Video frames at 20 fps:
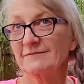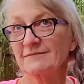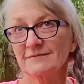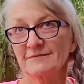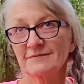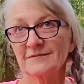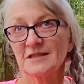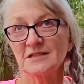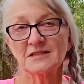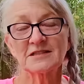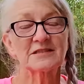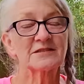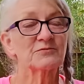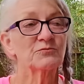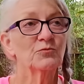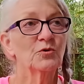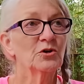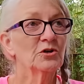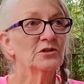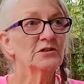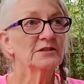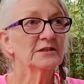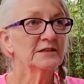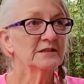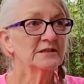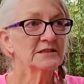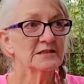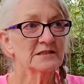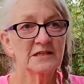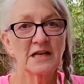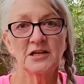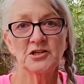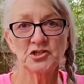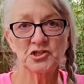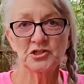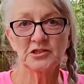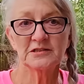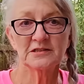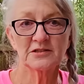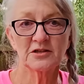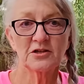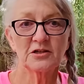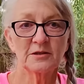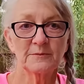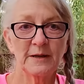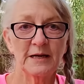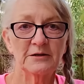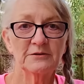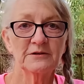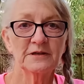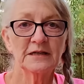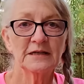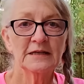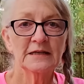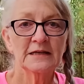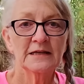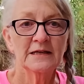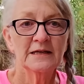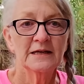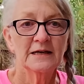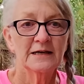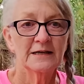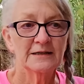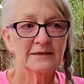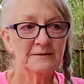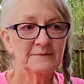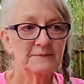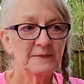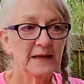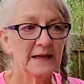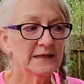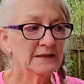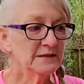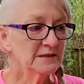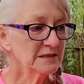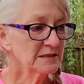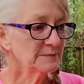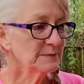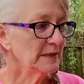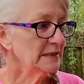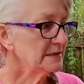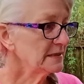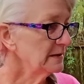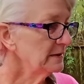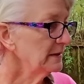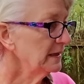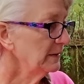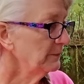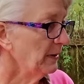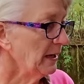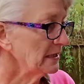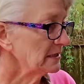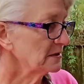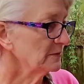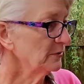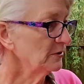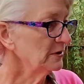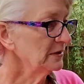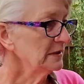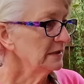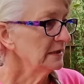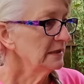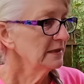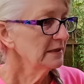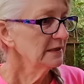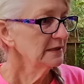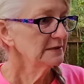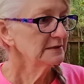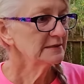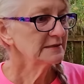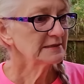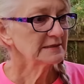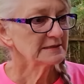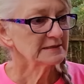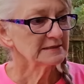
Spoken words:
this world and this nation is all about. And this makes it possible because